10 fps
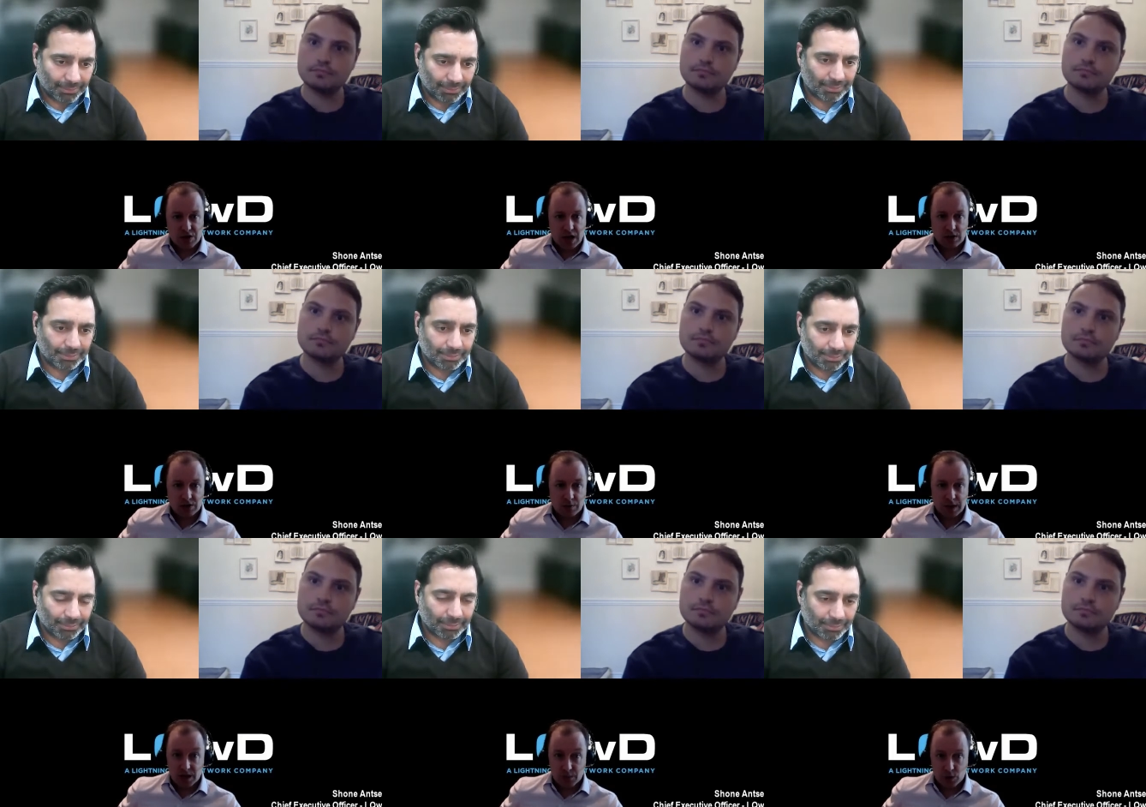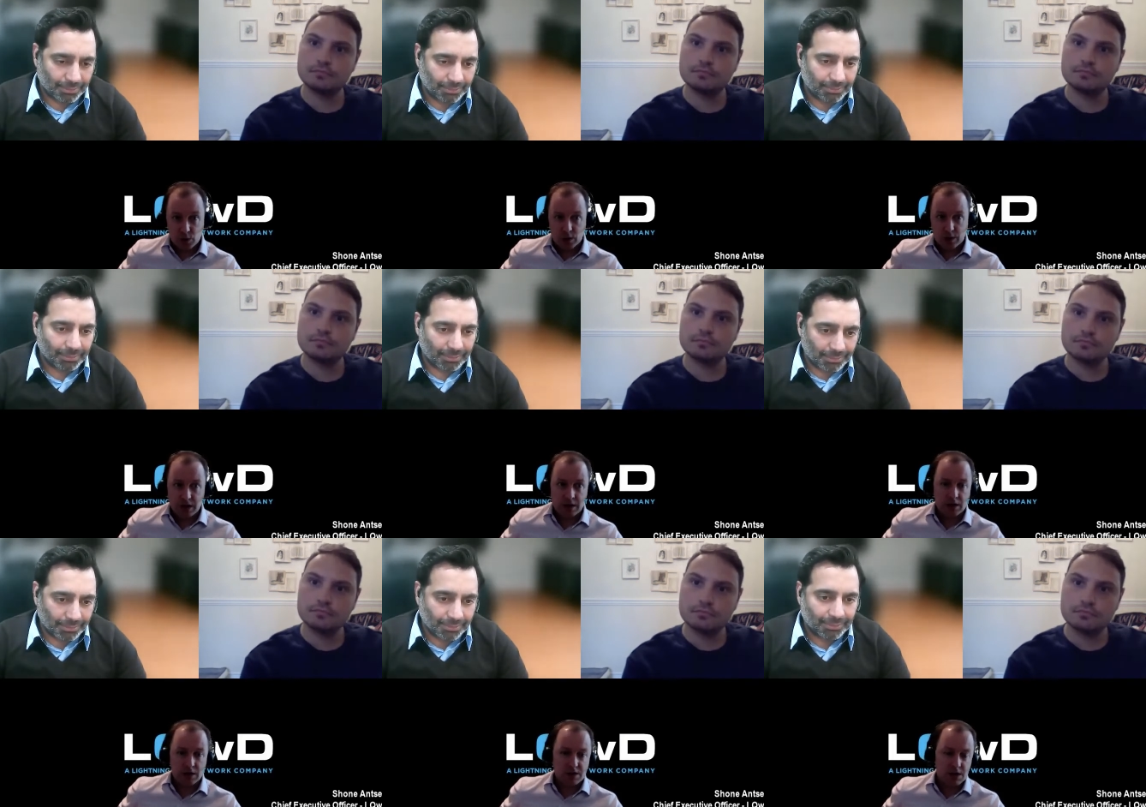Speaker 1: now. So there'll be less Bitcoin going in
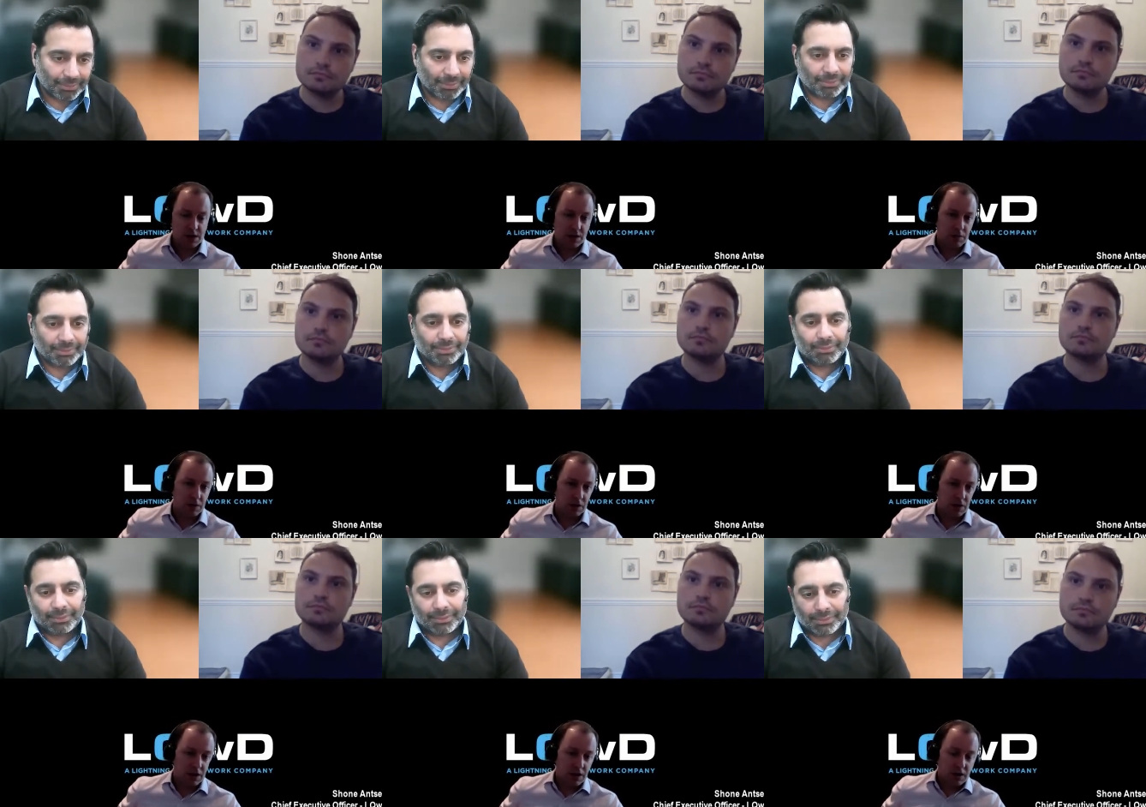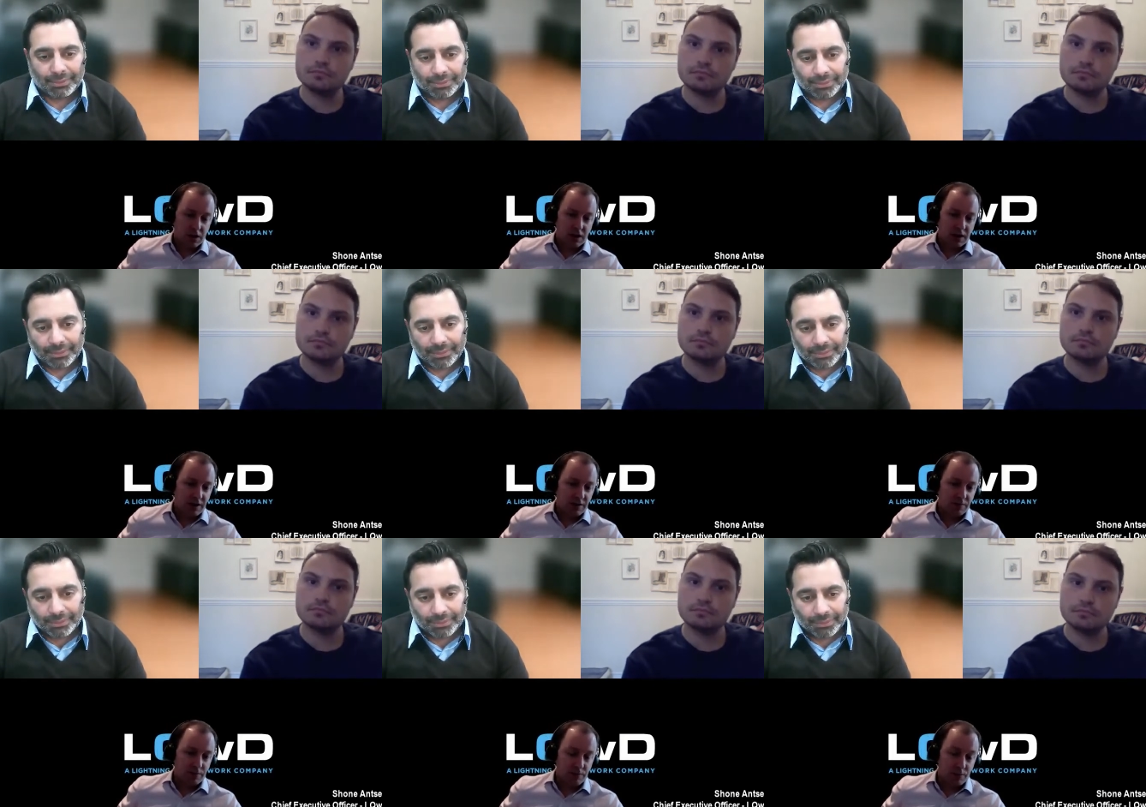the ecosystem. And
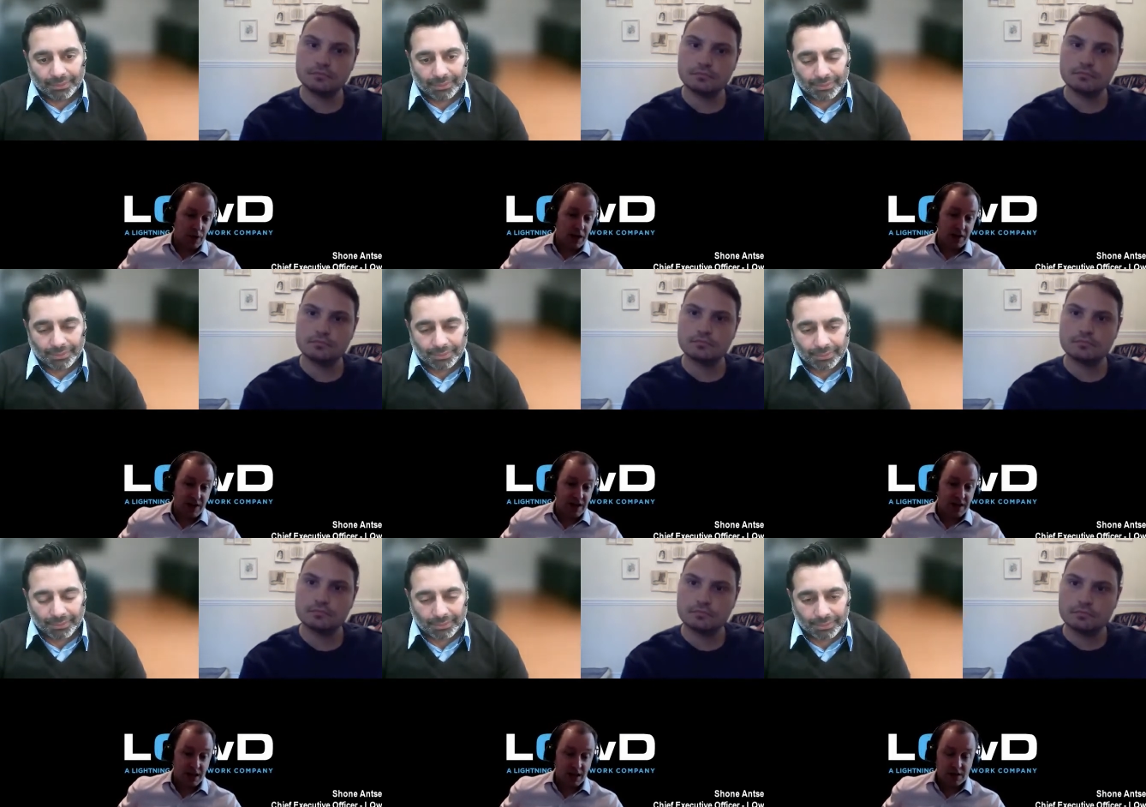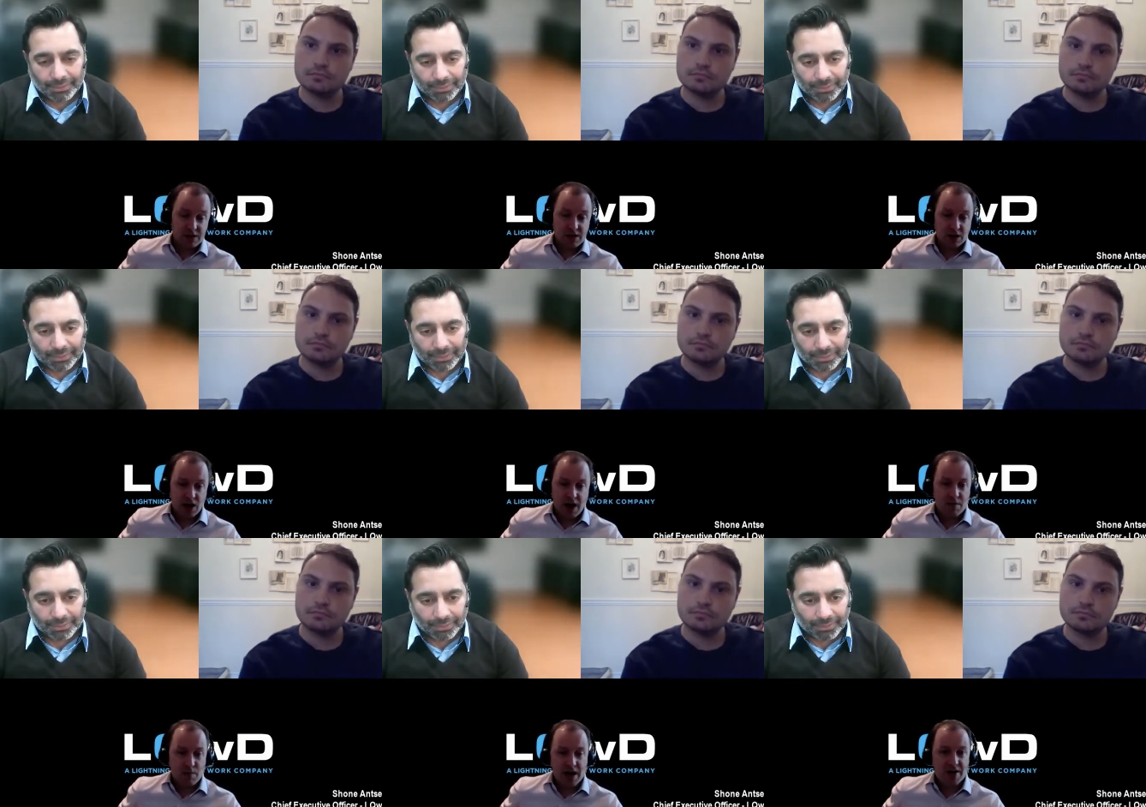um, but at the end of the day, there's just a lot
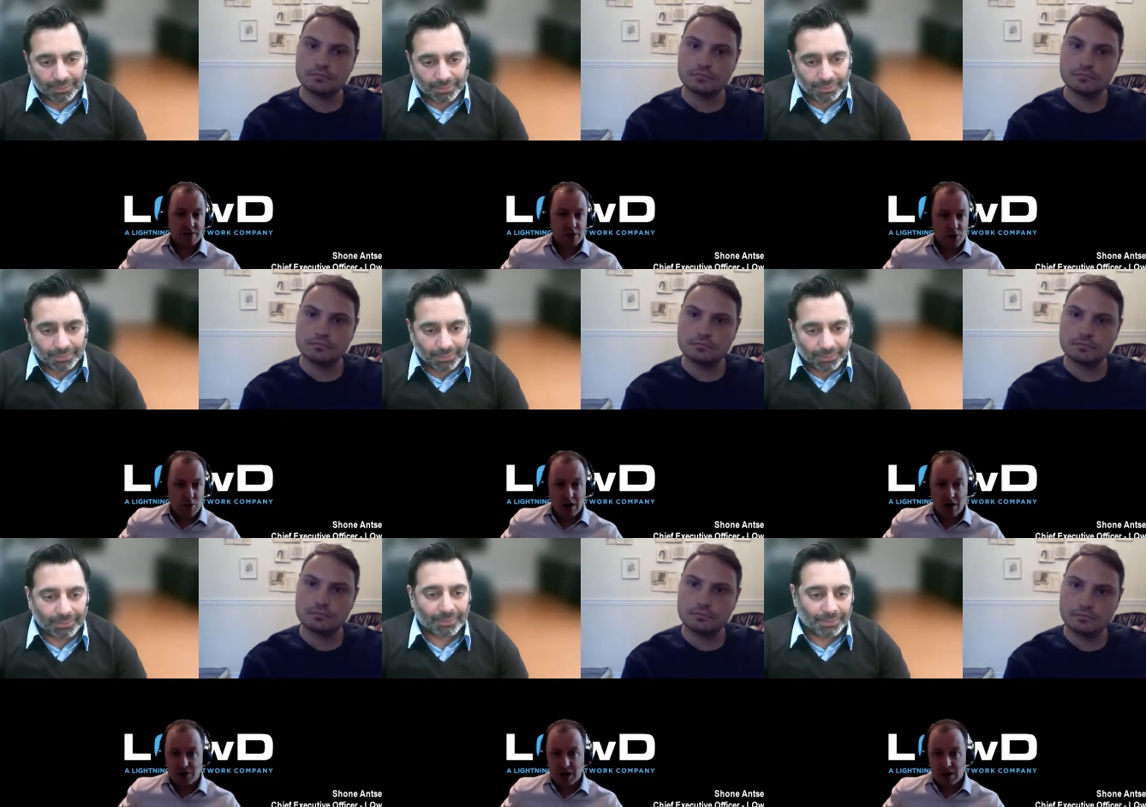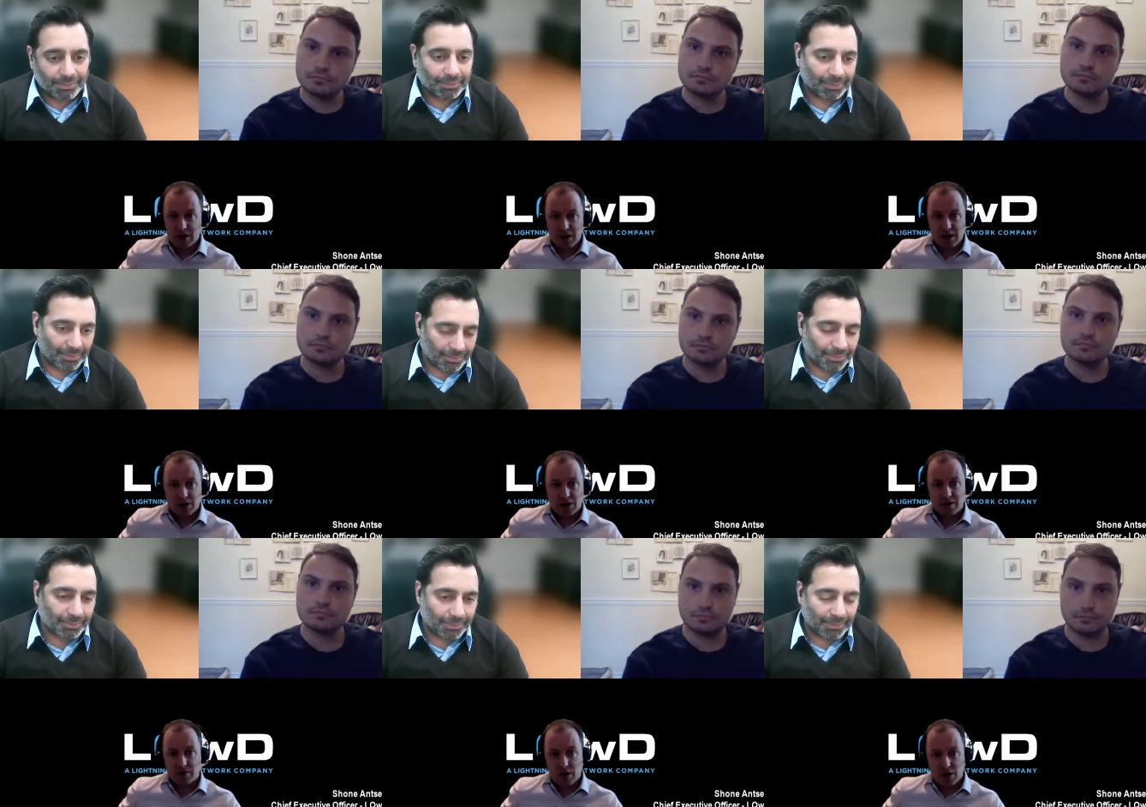of money floating around out there
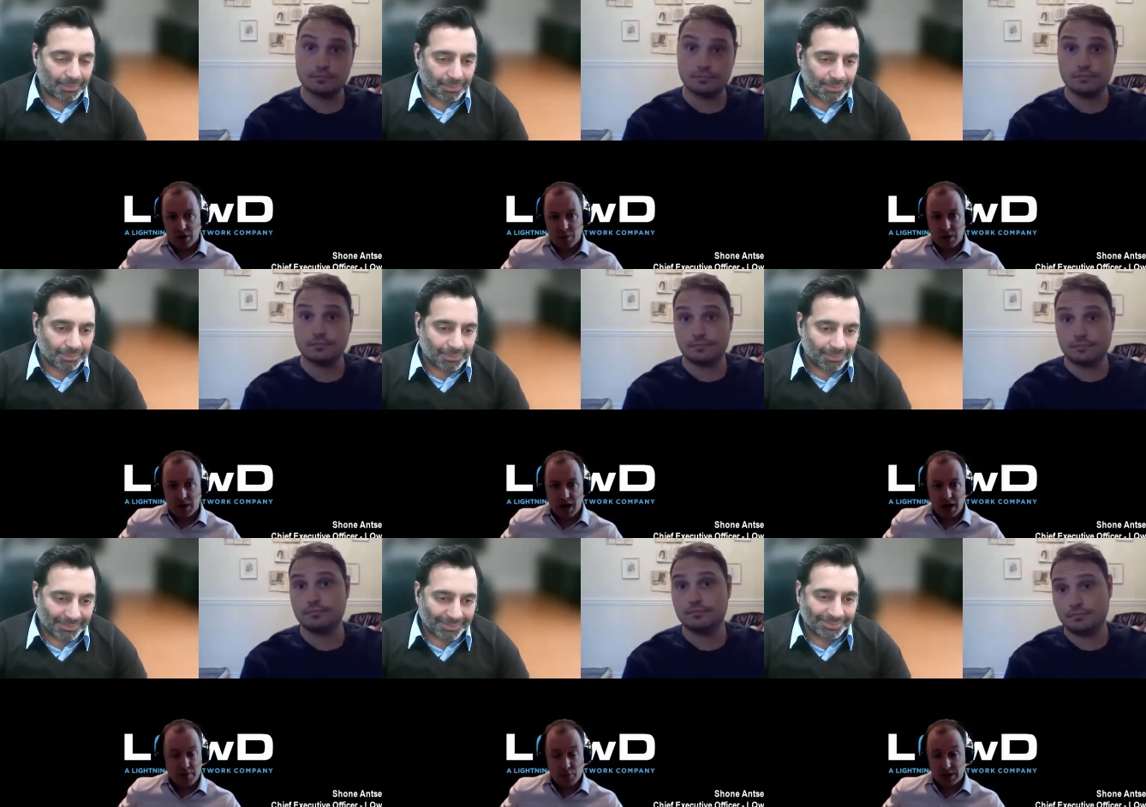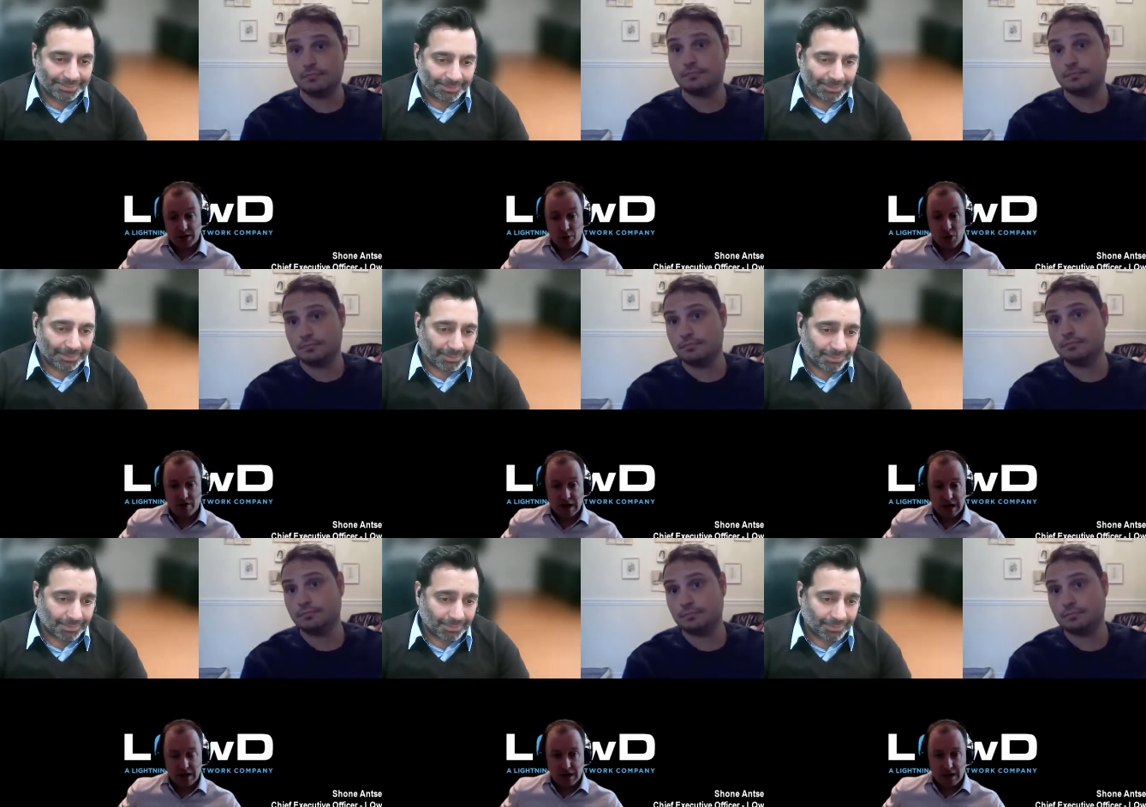looking for a home, and they printed more of it.